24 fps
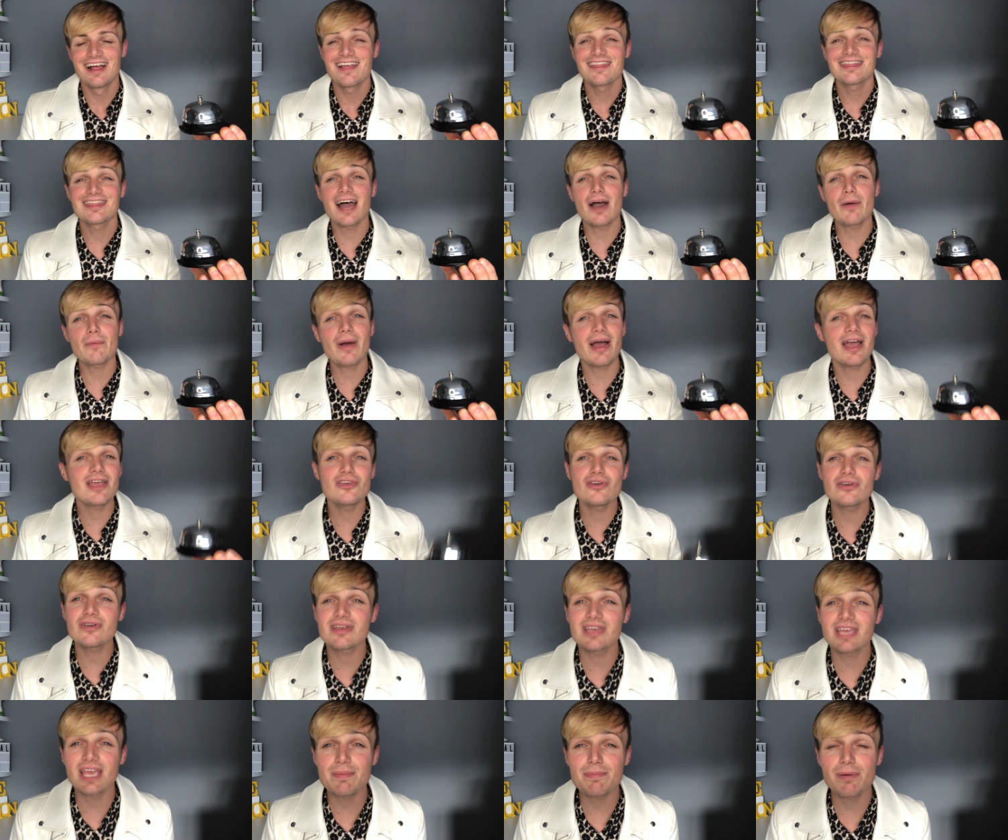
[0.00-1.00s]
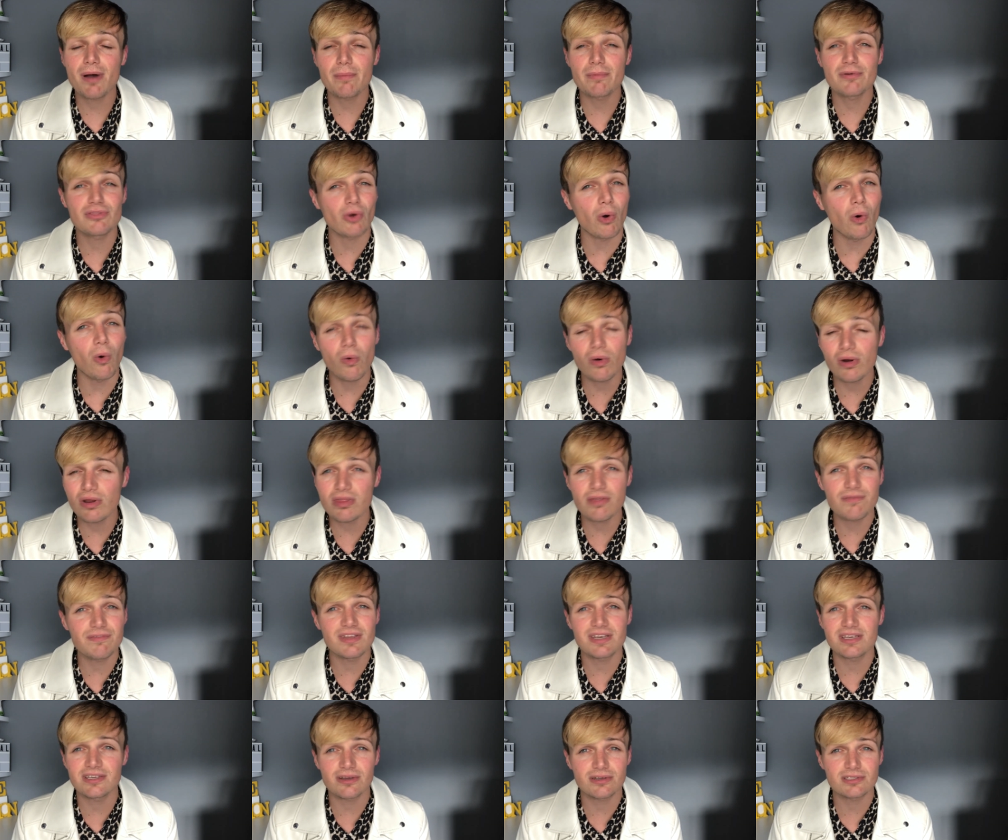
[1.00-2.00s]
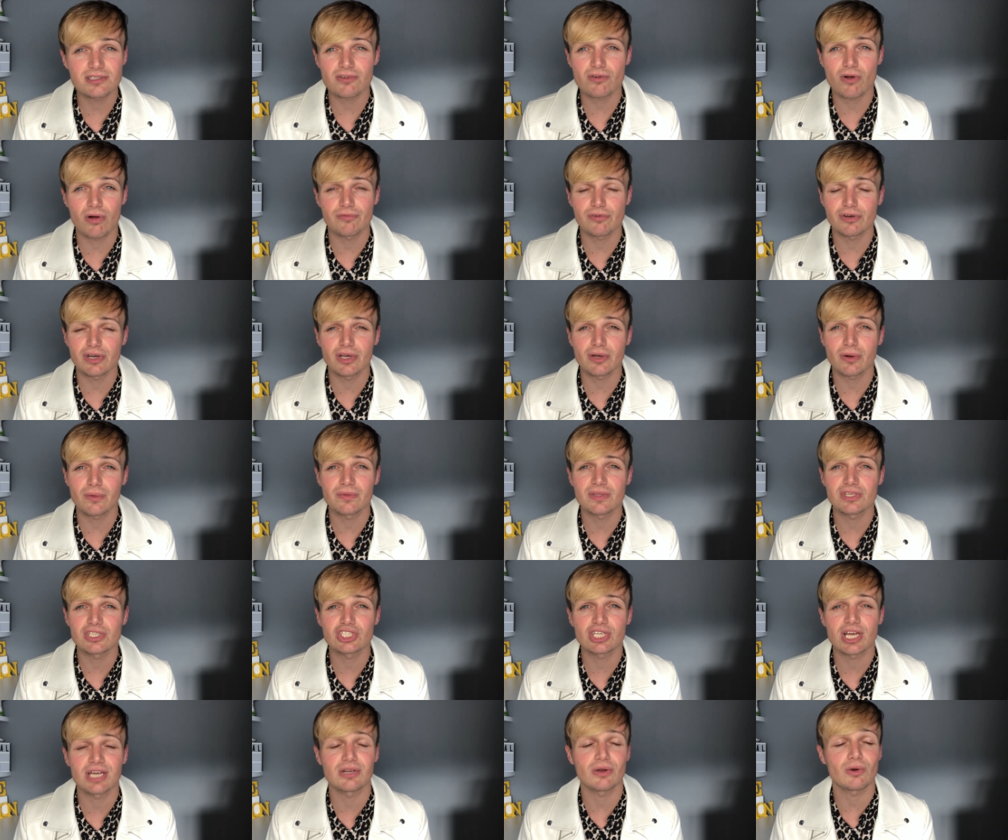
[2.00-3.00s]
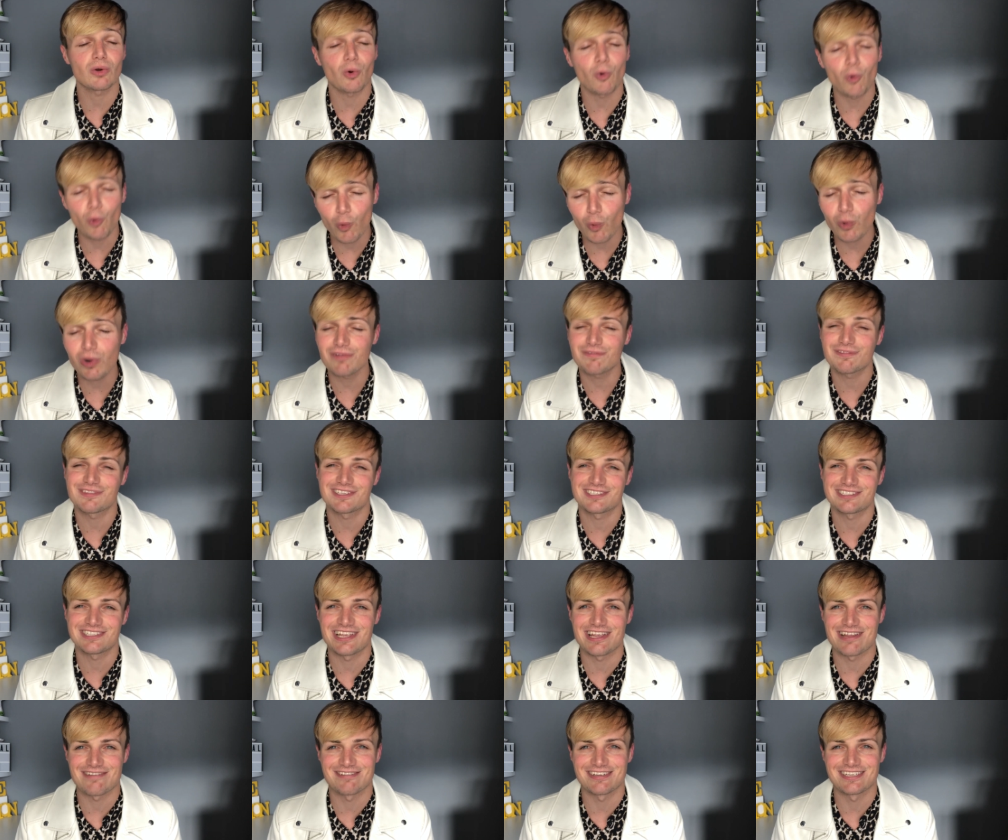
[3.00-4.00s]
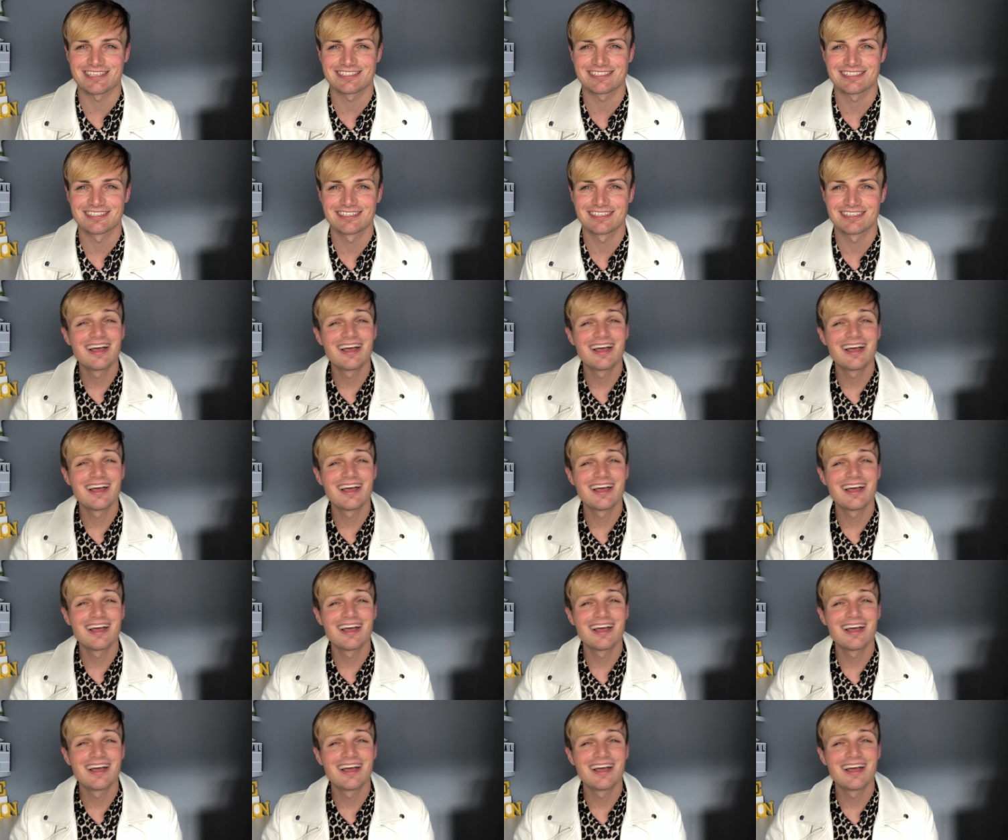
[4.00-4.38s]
That way you can keep up with all of the videos I've got running on this channel, all of the series.